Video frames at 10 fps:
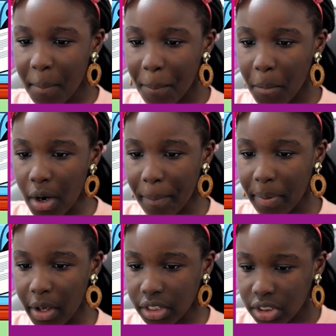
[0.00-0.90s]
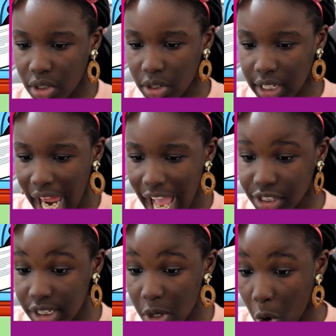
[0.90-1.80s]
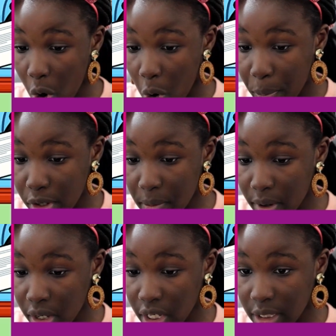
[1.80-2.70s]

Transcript: more books. So you can actually open the book,